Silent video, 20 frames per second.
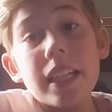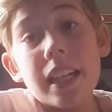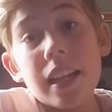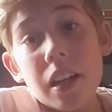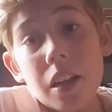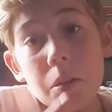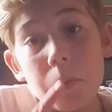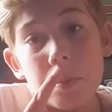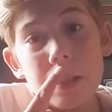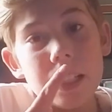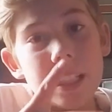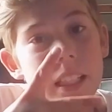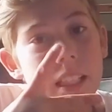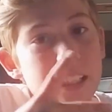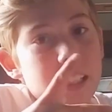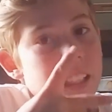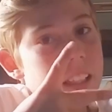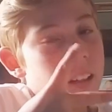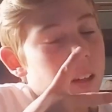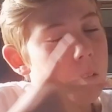helmet,
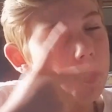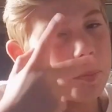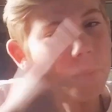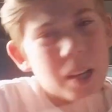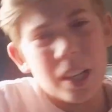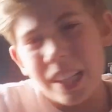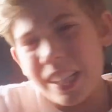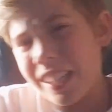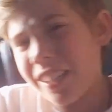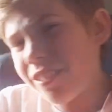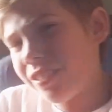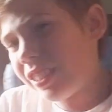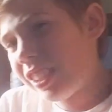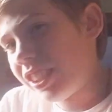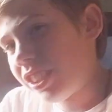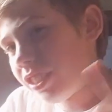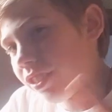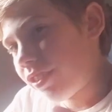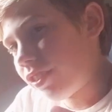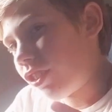and I might get a
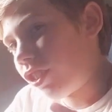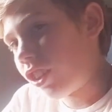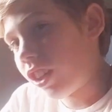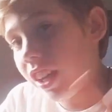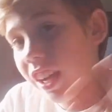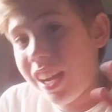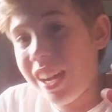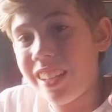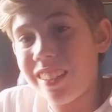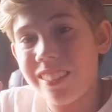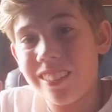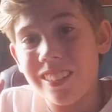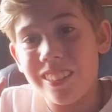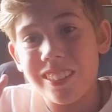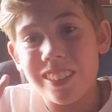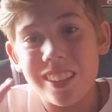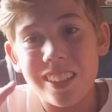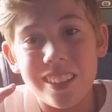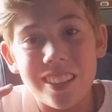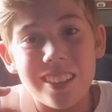visor for it. I don't
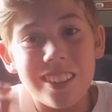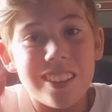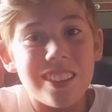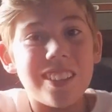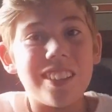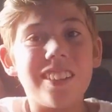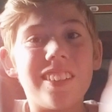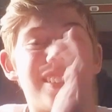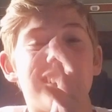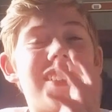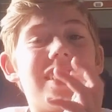know yet.